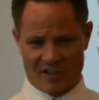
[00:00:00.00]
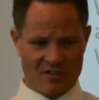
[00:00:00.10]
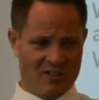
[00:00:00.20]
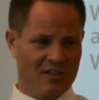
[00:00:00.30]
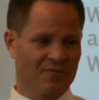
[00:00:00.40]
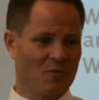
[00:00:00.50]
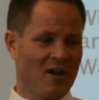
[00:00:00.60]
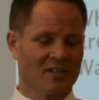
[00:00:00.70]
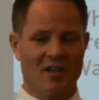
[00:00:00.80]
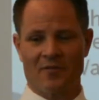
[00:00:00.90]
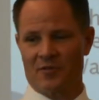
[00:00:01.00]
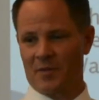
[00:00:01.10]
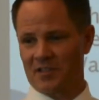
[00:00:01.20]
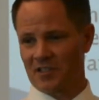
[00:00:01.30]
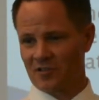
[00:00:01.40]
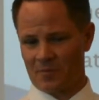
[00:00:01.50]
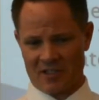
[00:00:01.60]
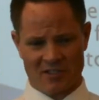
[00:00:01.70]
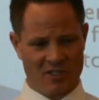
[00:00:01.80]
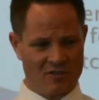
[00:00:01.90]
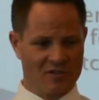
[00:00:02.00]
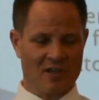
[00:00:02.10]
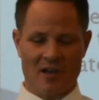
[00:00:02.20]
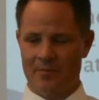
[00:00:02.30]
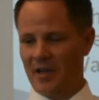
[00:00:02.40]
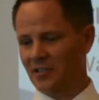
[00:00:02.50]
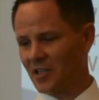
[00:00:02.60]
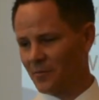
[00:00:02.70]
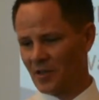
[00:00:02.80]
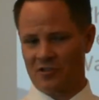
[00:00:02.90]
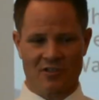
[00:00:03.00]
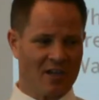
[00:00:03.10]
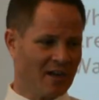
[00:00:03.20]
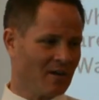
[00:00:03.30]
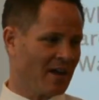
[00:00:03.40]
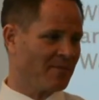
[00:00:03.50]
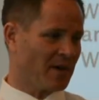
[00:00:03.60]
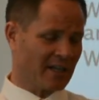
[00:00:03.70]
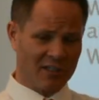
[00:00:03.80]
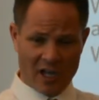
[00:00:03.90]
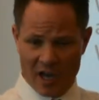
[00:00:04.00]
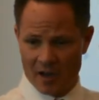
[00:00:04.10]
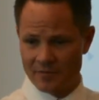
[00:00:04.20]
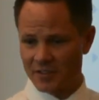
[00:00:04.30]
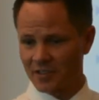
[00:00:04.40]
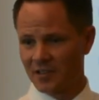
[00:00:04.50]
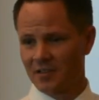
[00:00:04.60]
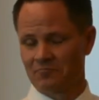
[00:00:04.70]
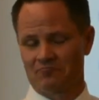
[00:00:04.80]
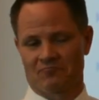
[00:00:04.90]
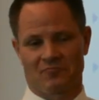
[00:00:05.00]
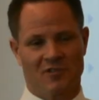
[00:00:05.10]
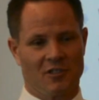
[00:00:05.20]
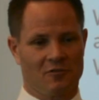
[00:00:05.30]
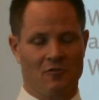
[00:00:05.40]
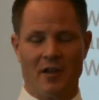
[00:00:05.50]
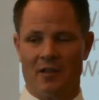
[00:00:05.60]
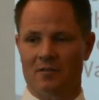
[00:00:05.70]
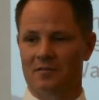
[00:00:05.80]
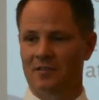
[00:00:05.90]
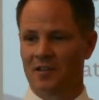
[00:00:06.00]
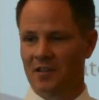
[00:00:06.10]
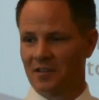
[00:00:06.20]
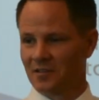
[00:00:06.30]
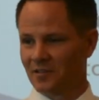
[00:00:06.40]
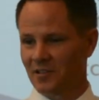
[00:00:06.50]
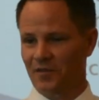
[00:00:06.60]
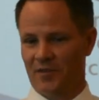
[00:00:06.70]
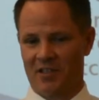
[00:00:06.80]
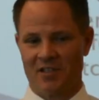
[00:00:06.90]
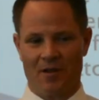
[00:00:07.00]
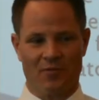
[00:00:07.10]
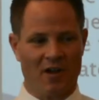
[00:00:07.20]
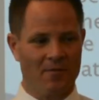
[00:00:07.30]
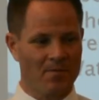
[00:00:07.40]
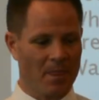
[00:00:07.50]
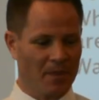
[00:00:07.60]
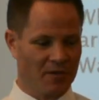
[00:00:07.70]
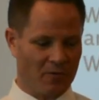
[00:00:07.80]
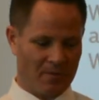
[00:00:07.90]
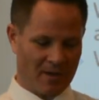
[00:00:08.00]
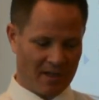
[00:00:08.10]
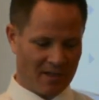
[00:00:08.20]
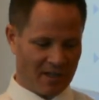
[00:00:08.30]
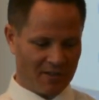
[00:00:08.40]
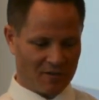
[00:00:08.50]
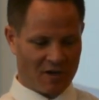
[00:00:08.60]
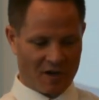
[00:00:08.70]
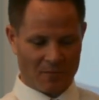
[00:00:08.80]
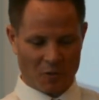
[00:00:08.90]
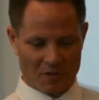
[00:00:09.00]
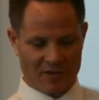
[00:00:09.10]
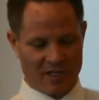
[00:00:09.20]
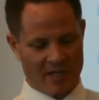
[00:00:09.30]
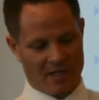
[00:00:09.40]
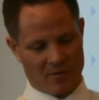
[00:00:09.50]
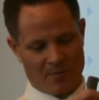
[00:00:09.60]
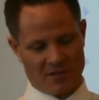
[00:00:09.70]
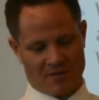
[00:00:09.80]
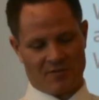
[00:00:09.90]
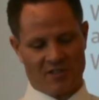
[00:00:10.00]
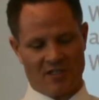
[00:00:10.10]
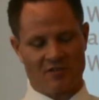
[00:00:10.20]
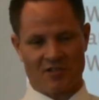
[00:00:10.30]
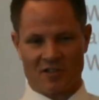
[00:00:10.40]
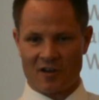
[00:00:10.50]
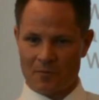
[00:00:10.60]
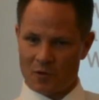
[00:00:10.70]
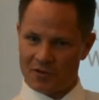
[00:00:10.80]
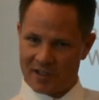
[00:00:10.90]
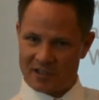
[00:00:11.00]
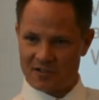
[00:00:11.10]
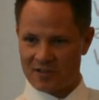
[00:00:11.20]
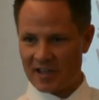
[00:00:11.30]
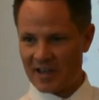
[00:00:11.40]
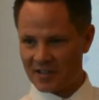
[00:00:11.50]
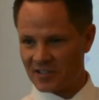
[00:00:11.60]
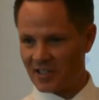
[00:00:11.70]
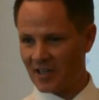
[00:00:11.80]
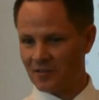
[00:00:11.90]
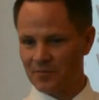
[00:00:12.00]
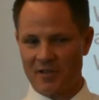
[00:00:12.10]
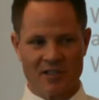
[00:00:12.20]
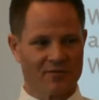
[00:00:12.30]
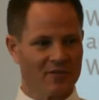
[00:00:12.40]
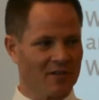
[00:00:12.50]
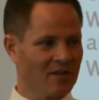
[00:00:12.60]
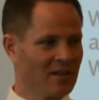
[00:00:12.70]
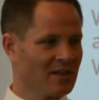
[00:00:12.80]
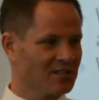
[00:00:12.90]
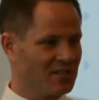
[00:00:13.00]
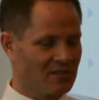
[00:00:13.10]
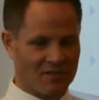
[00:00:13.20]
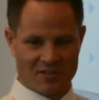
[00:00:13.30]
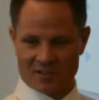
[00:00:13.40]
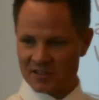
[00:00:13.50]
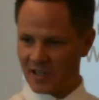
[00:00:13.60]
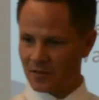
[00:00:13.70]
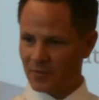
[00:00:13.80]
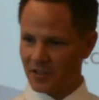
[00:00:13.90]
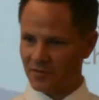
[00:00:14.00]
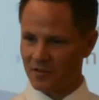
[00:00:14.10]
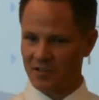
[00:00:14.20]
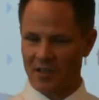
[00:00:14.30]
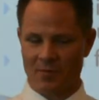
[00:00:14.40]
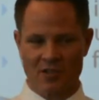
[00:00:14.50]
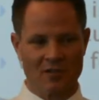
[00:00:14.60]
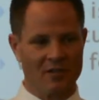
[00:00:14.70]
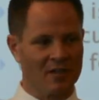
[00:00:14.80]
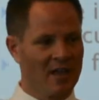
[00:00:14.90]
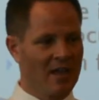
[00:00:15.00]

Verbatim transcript: The other shift walks off with my scissors. My scissors gone. My tape measure's gone. I don't have my gloves. Said, Great. Let's fix that problem. So we made got a little cardboard thing, and we put some scissors in the cardboard thing so they had a standard place for the scissors, a standard place for the tape measure. And